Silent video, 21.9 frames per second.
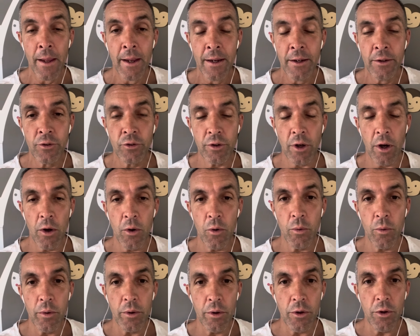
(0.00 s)

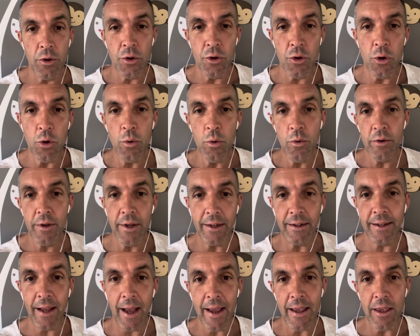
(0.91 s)
So you
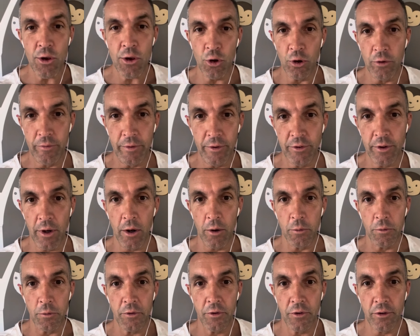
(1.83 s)
dictate your
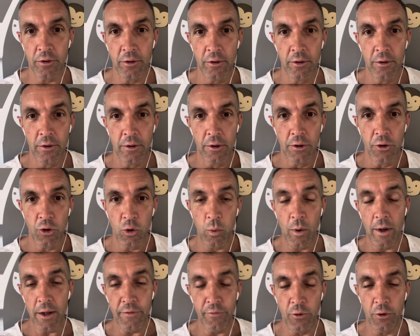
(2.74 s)
results
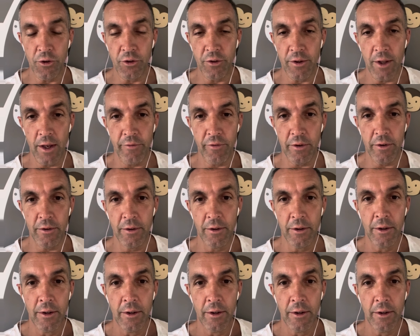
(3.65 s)
24 7,